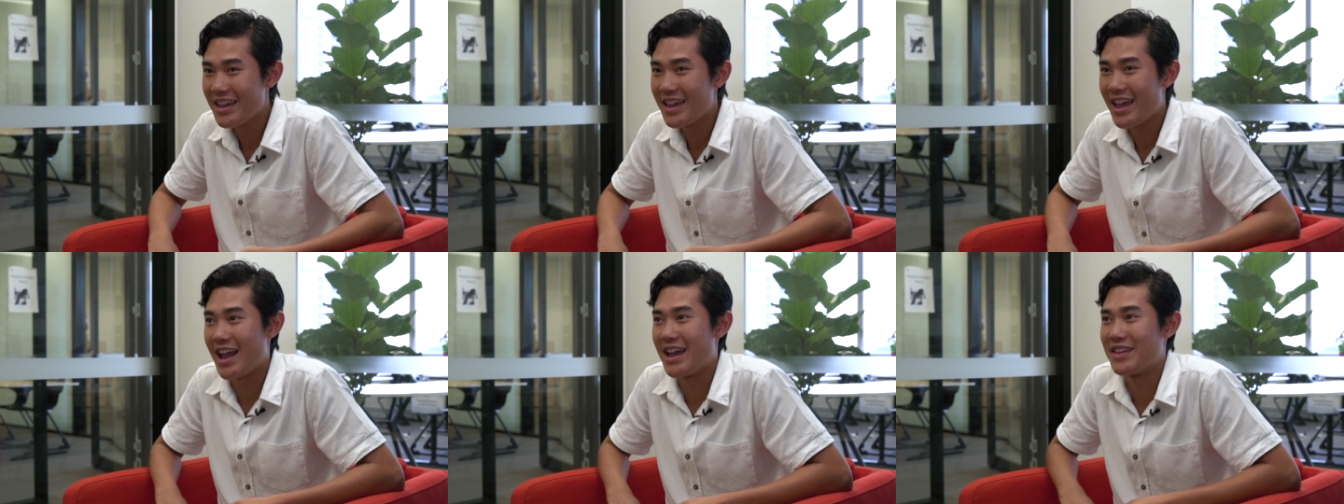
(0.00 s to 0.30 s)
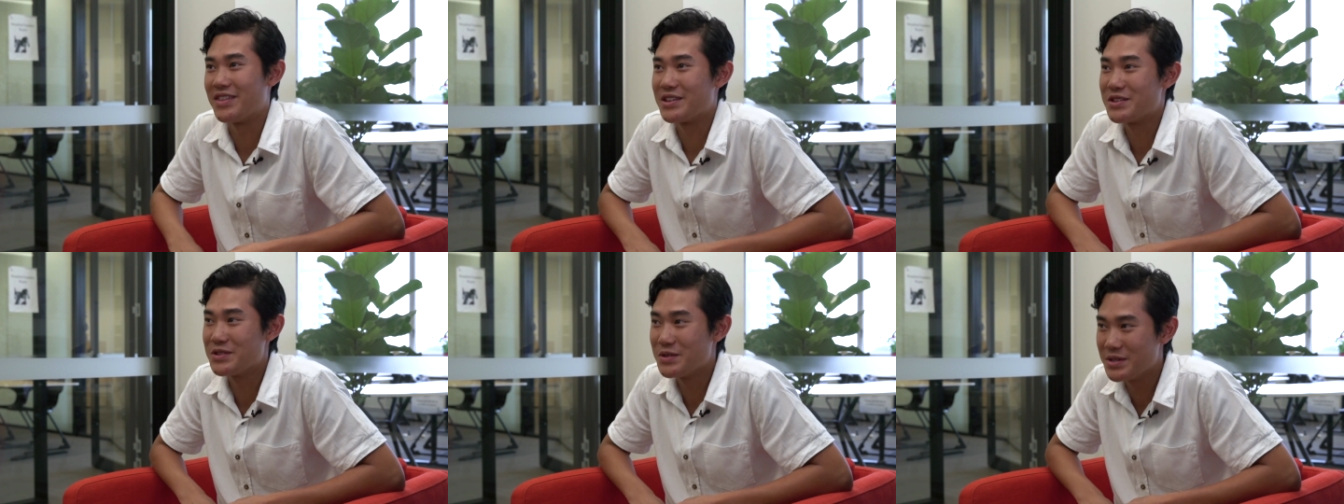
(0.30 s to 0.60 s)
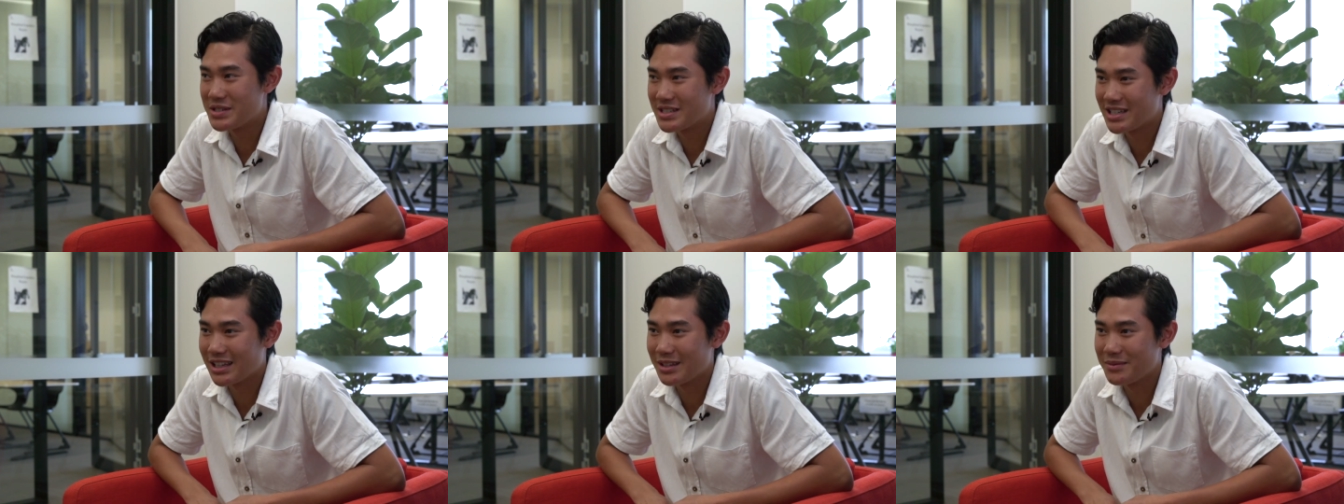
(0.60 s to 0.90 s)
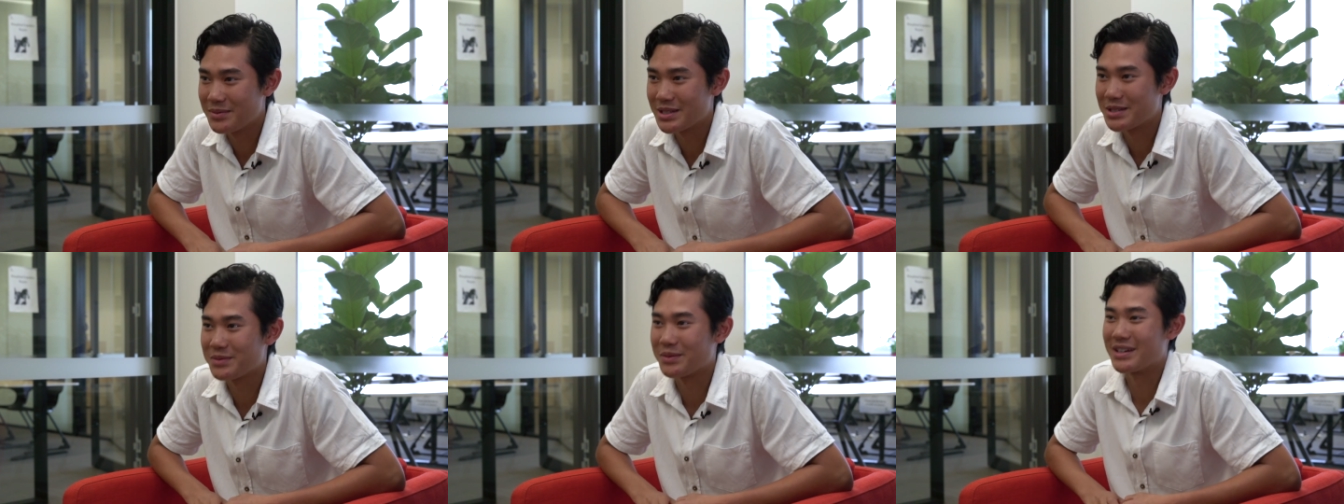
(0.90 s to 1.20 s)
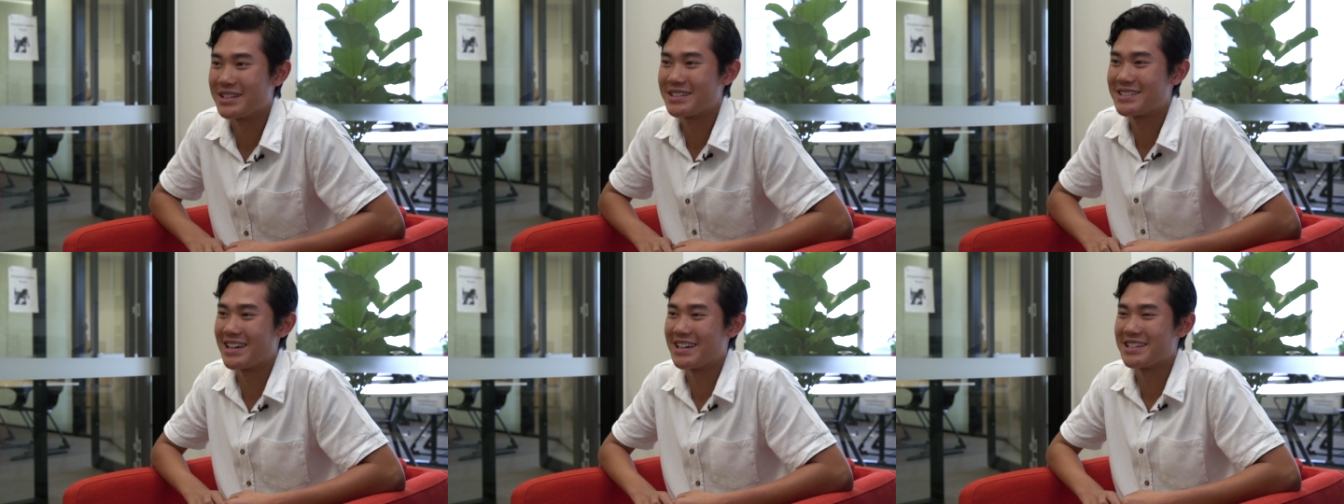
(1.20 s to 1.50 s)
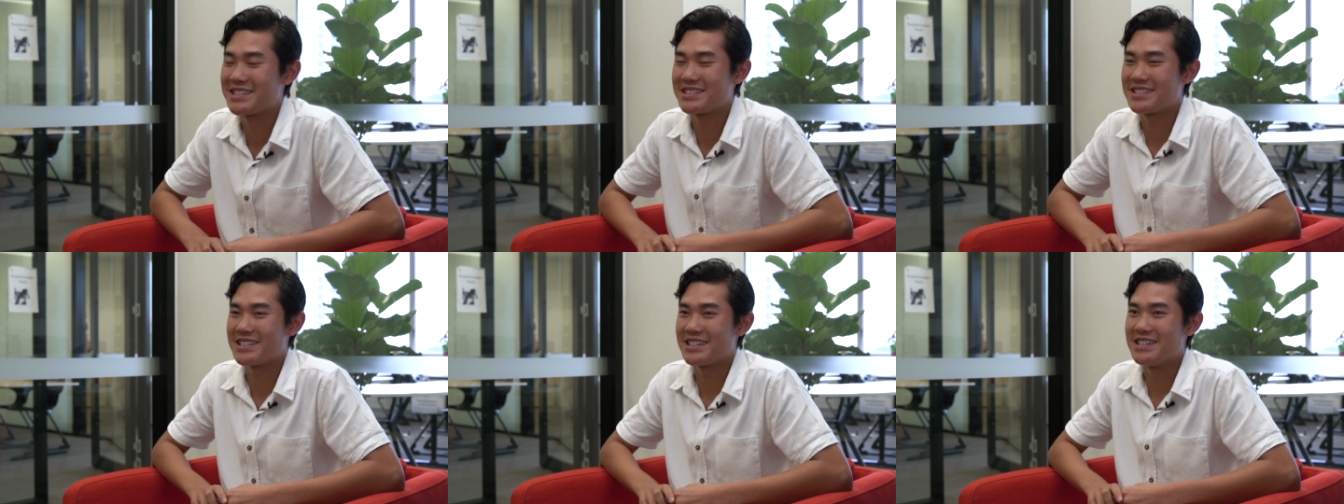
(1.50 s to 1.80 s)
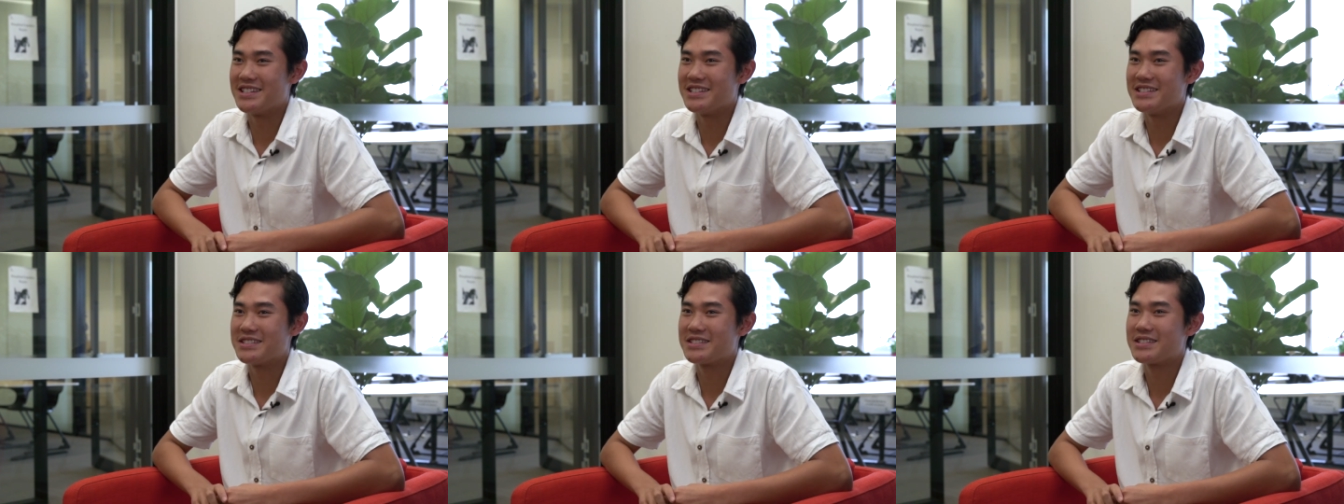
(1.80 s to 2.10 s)
And the new syllabus, what it tests
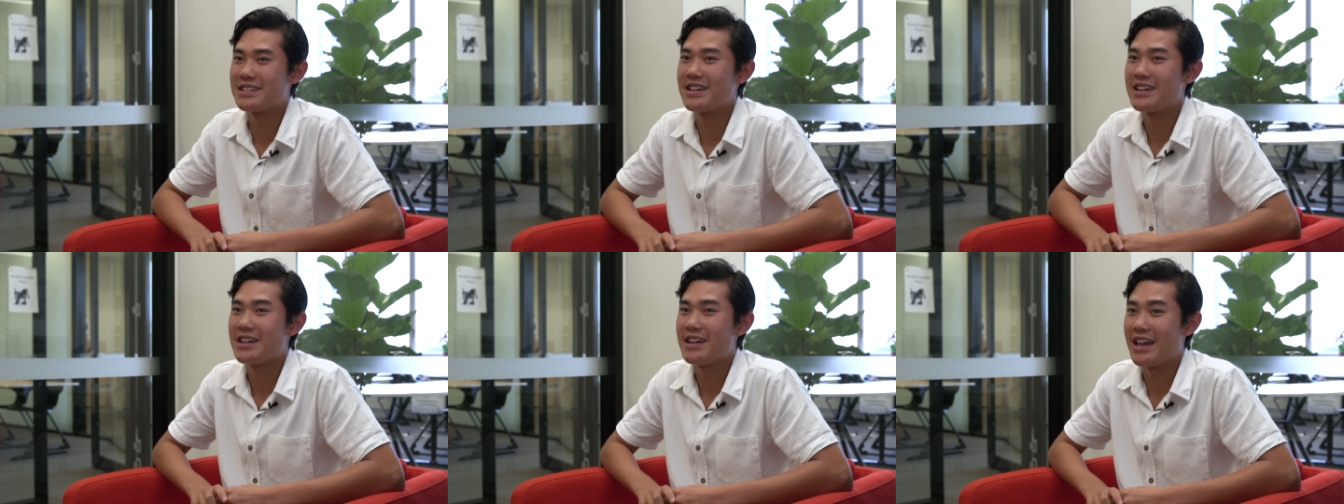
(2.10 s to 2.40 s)
is